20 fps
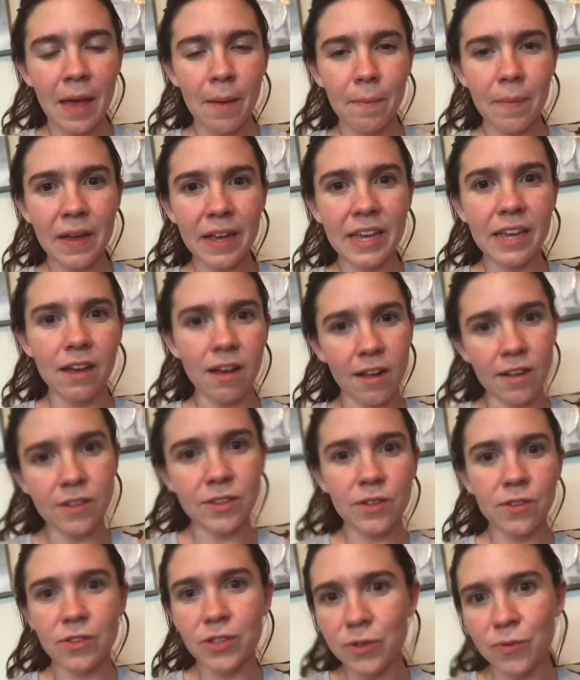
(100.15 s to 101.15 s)
But he
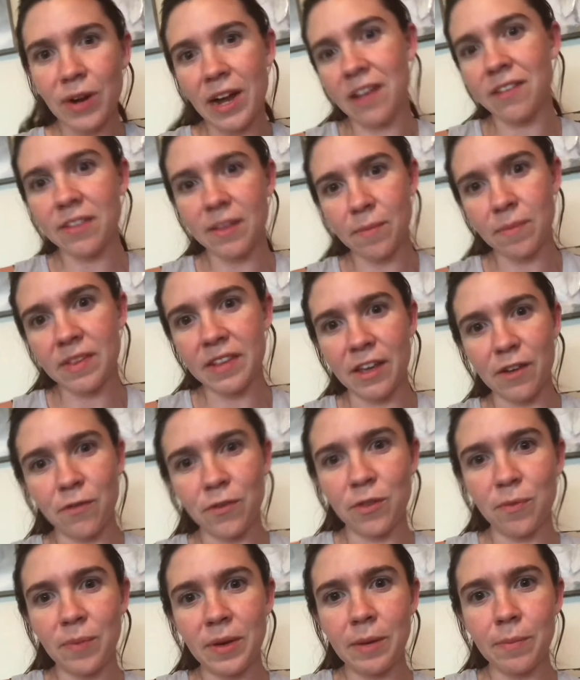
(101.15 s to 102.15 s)
also surrounds himself
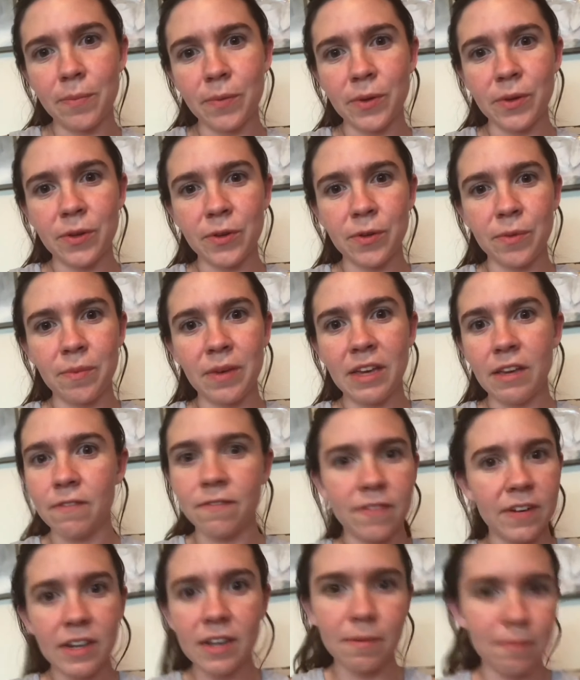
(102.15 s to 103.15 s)
with people whom he
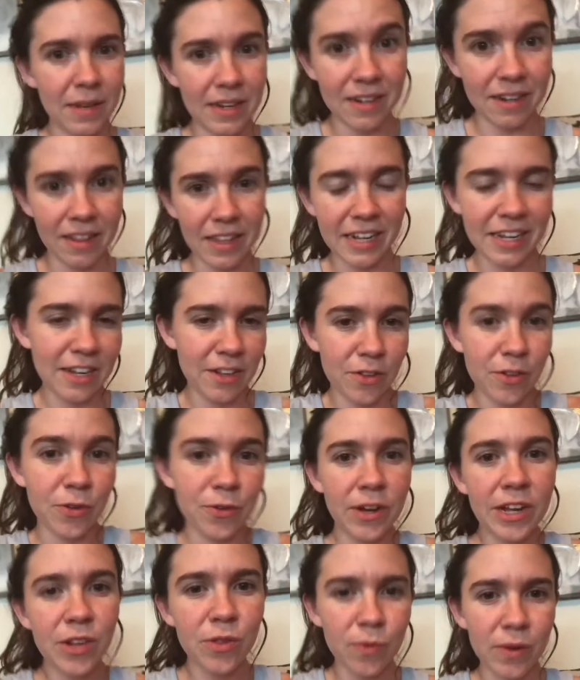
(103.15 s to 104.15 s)
fundamentally
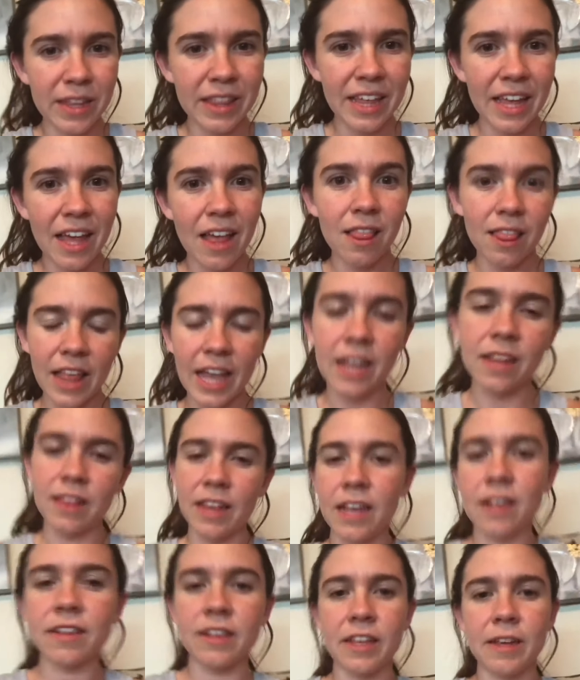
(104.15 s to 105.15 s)
disagrees with, like
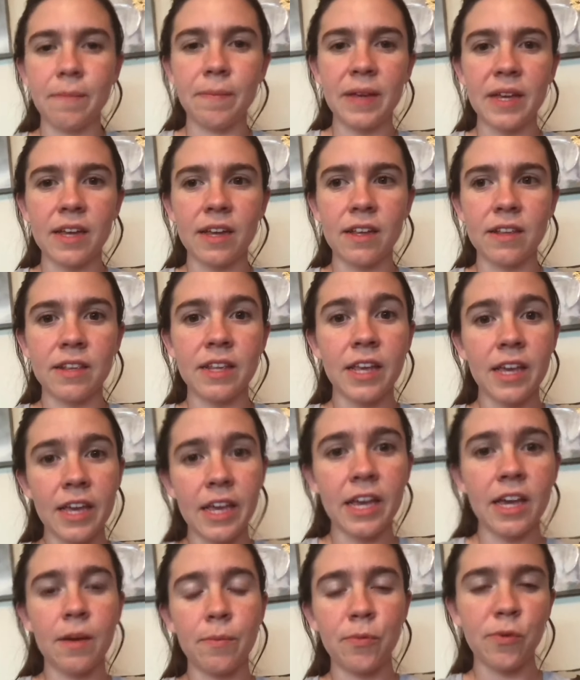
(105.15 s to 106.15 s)
Leslie, because
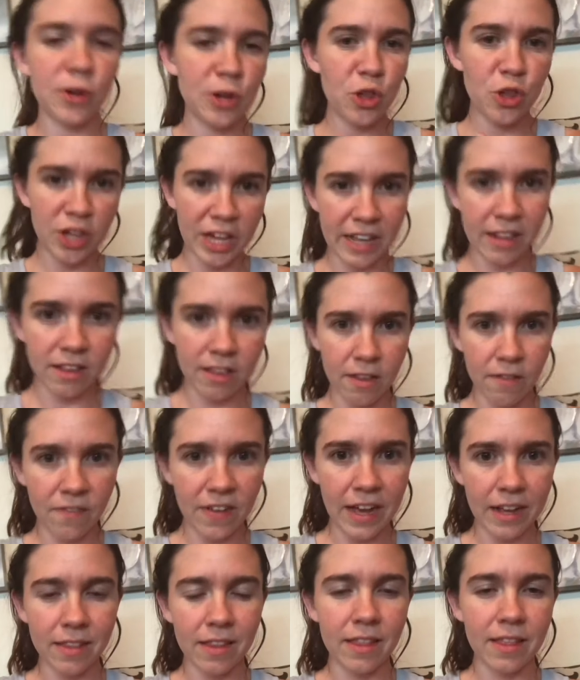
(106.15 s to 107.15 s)
he appreciates the
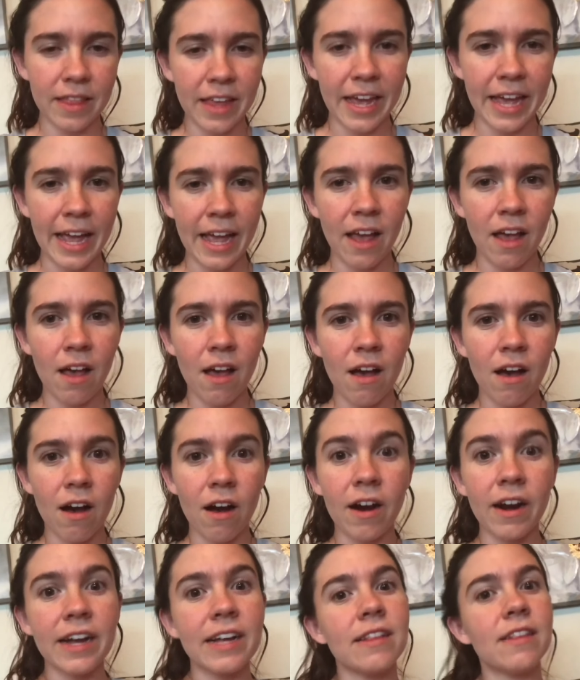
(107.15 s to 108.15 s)
fact that they
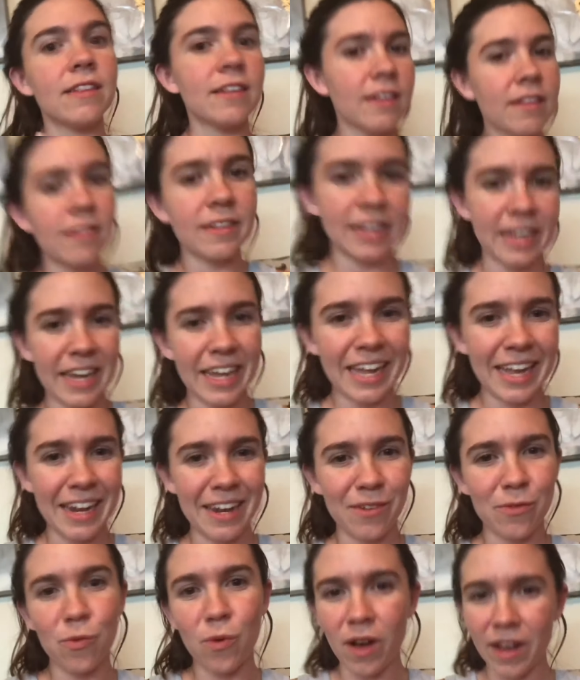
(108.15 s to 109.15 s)
are consistent
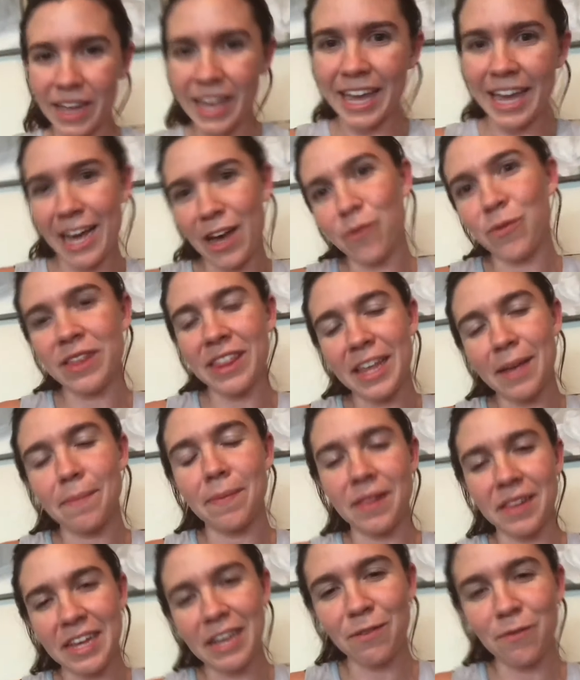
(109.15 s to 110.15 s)
in walking out what they
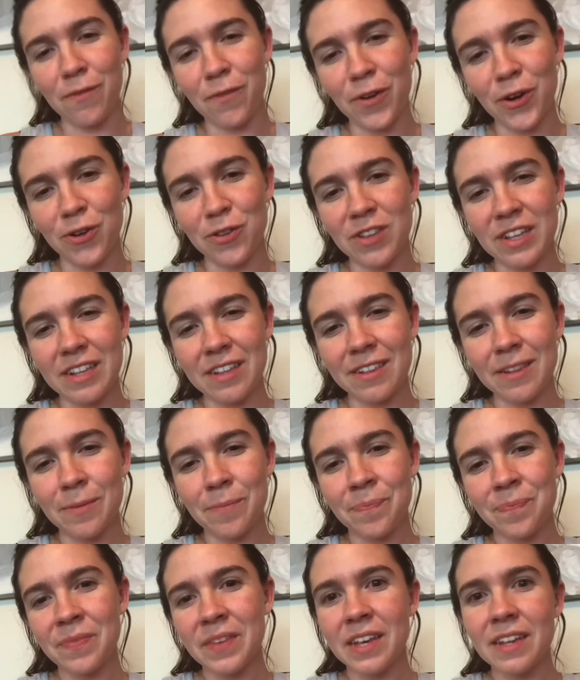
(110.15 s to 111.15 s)
believe versus
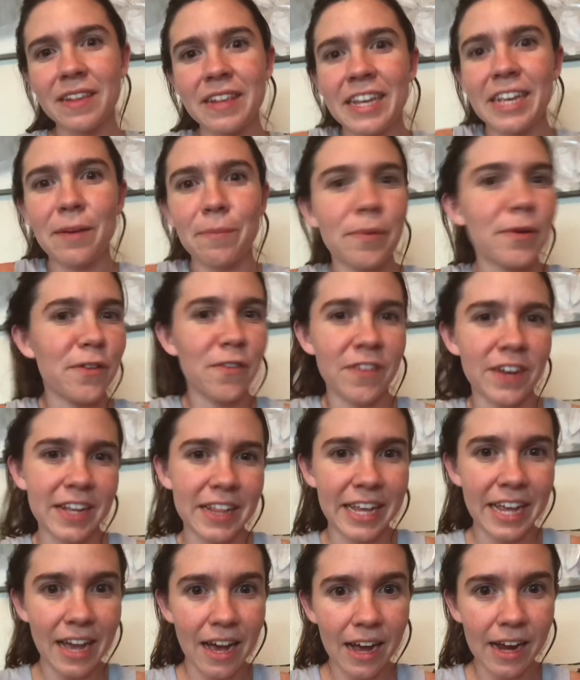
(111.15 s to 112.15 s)
seeing
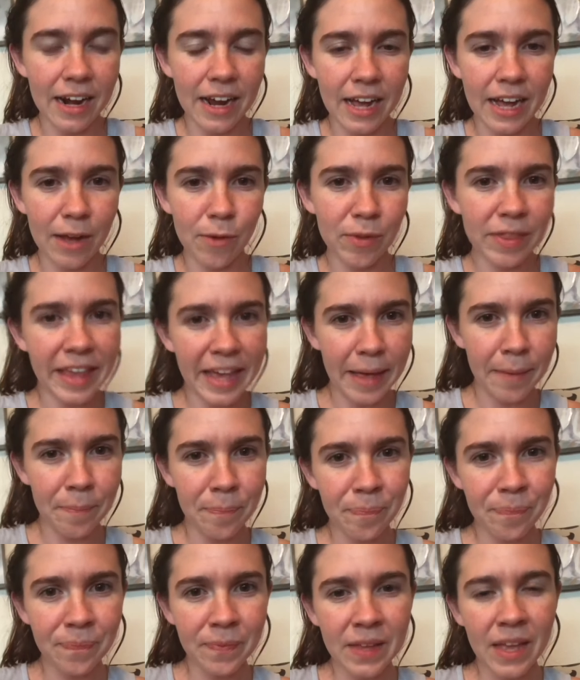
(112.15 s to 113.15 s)
perfectly eye to eye with
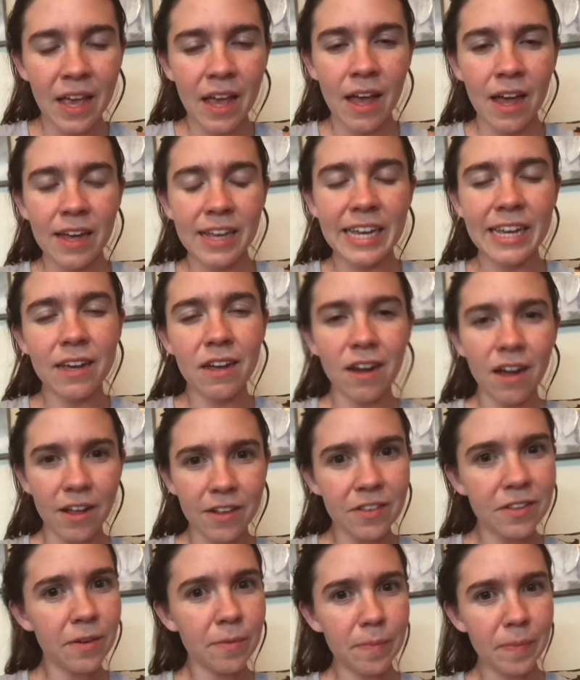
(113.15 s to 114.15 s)
him. He can
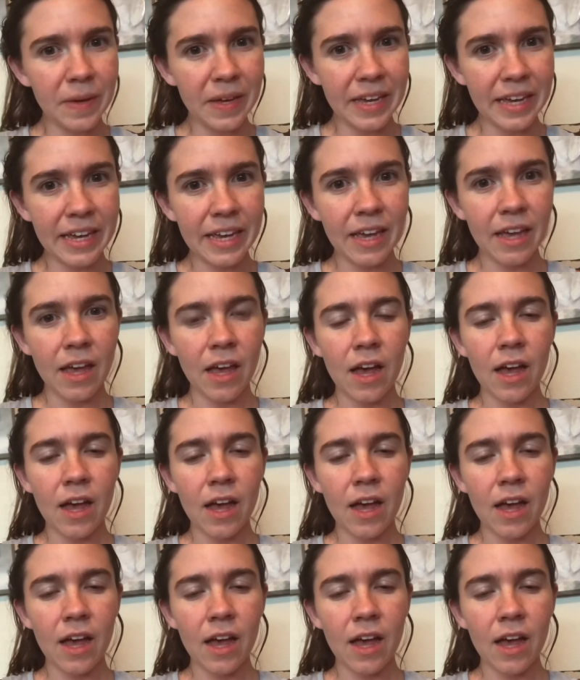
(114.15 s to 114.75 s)
also be